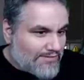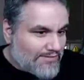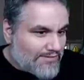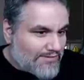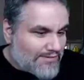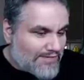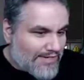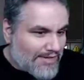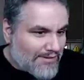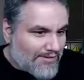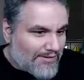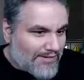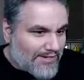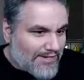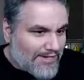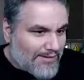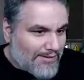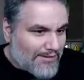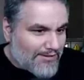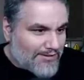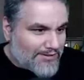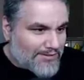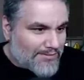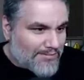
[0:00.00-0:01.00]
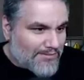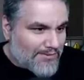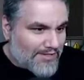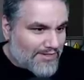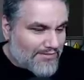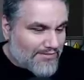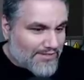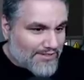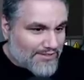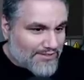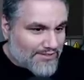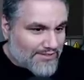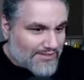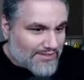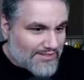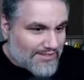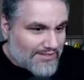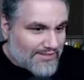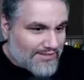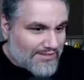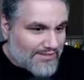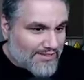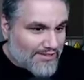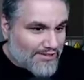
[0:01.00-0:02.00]
It's okay. We're going to hit Griselbrand eventually.
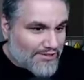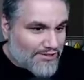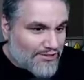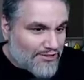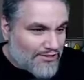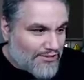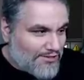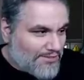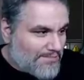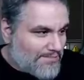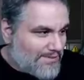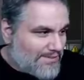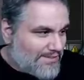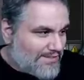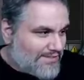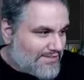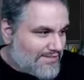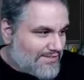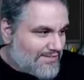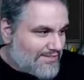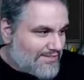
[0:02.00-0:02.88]
Entomb?